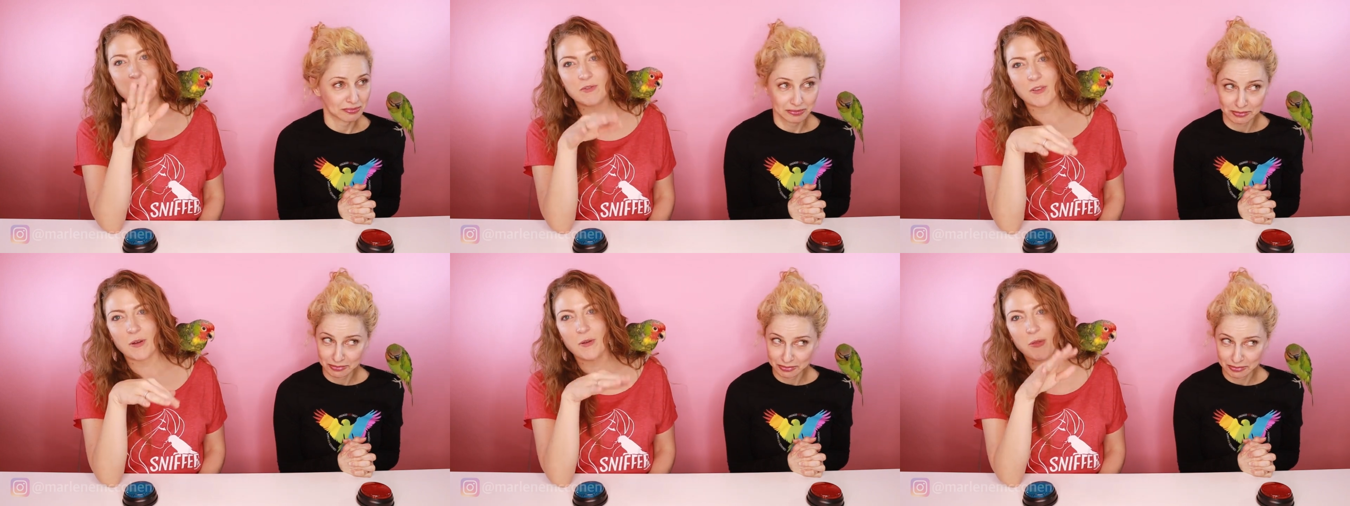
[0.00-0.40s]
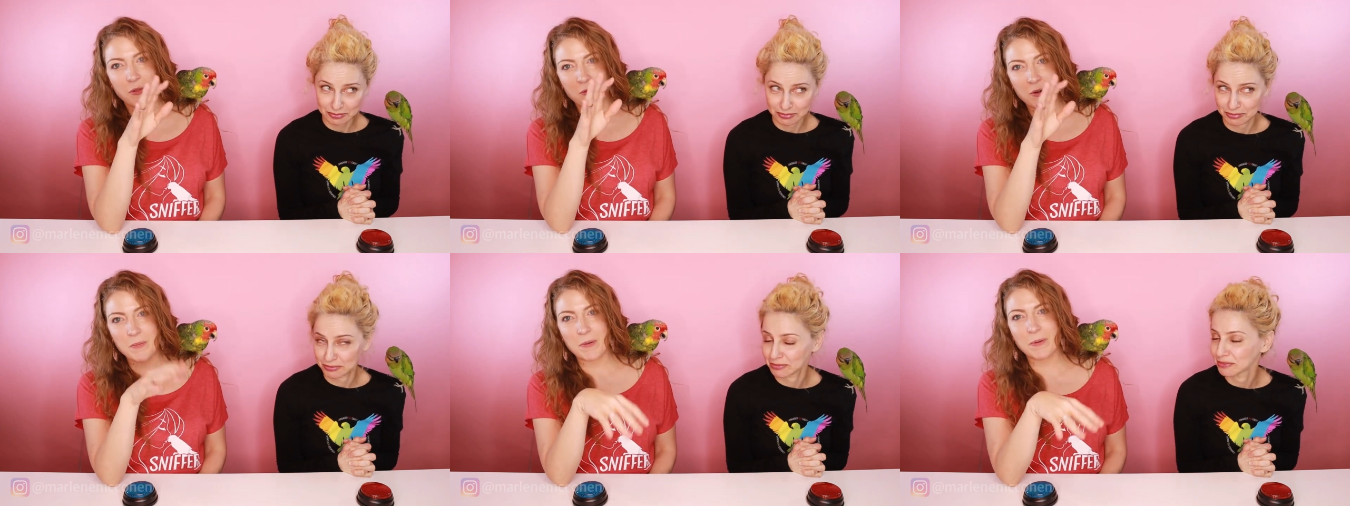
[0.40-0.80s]
Speaker 1: so
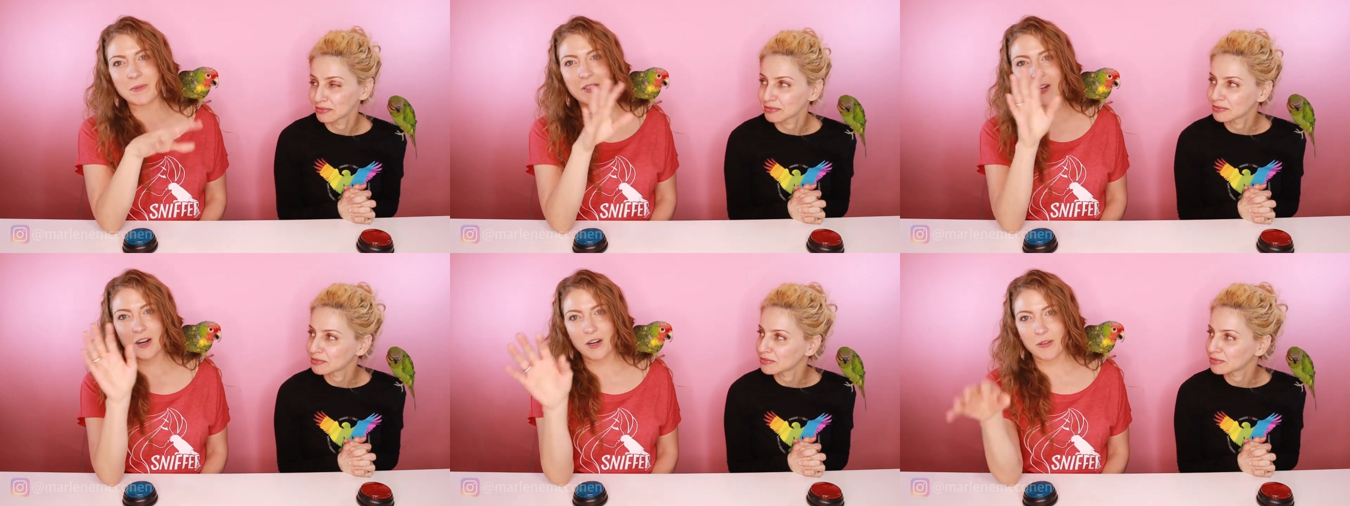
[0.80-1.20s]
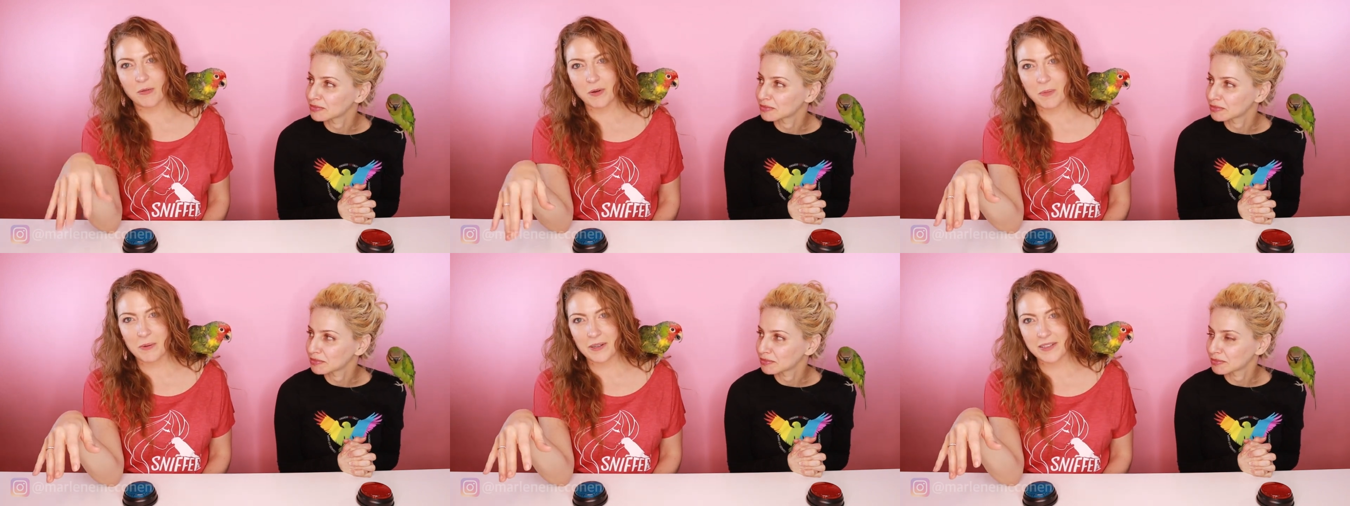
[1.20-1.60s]
three pumps dark,
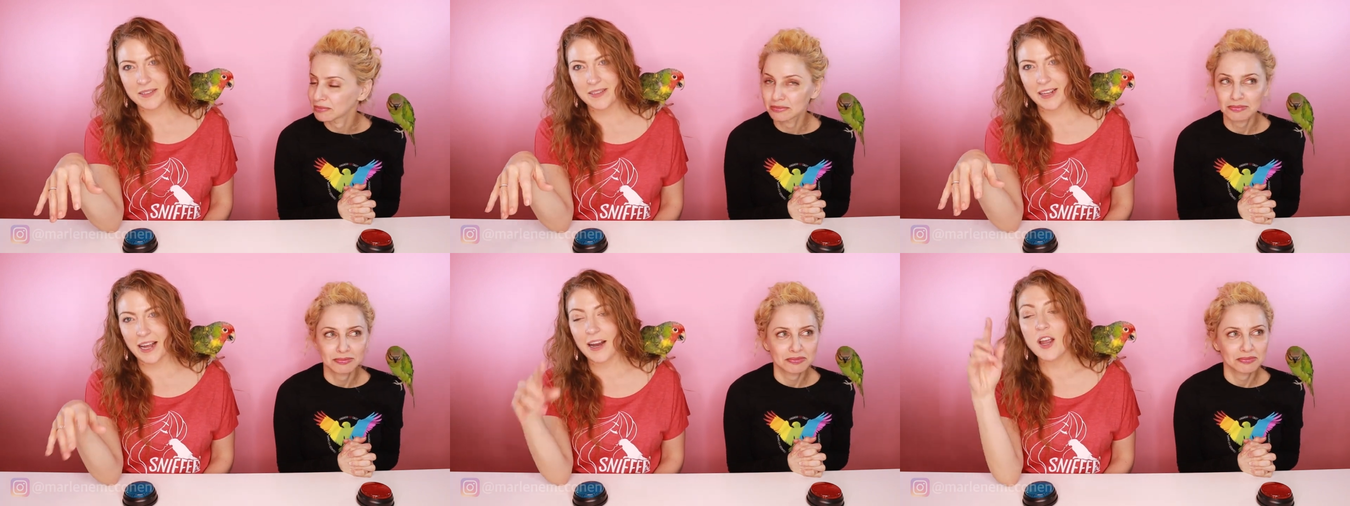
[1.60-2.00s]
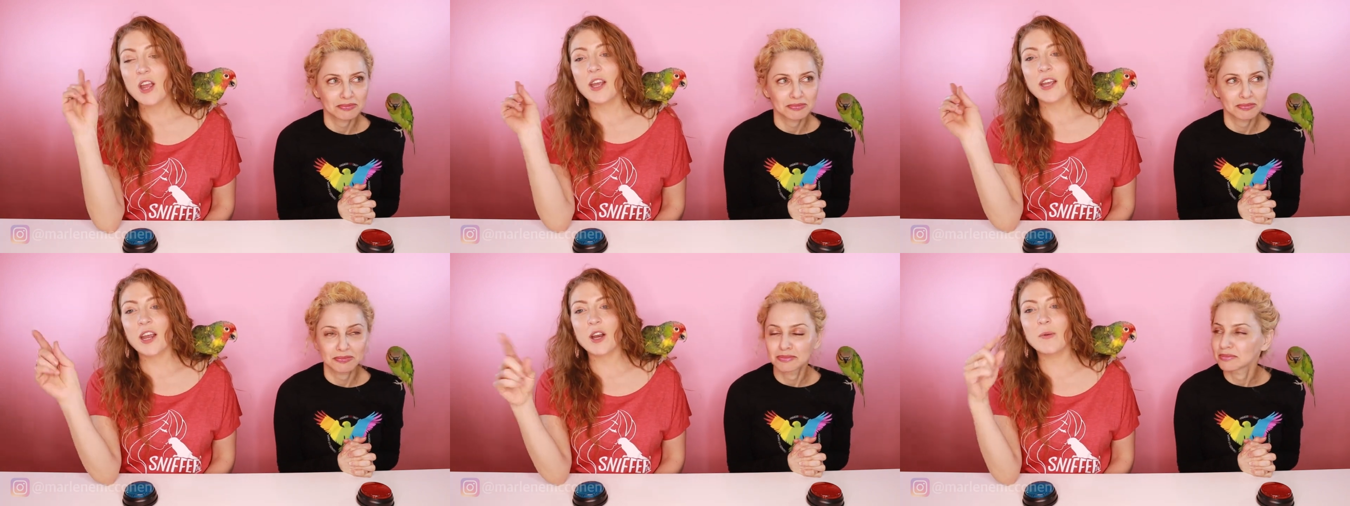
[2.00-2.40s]
3 pumps light,
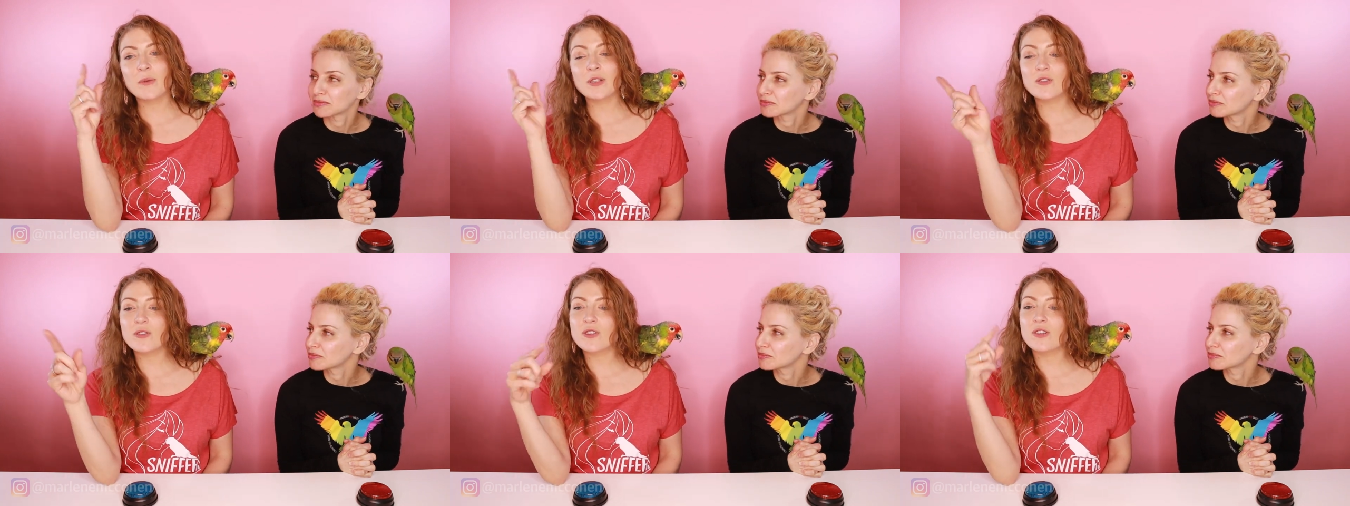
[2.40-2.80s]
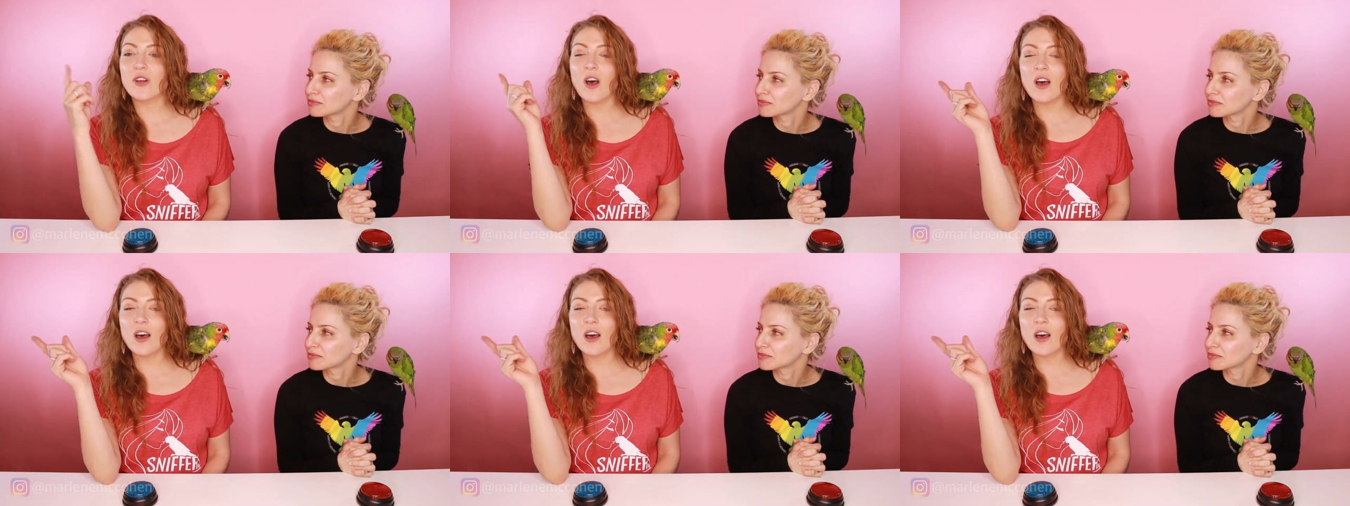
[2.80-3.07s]
caramel drizzle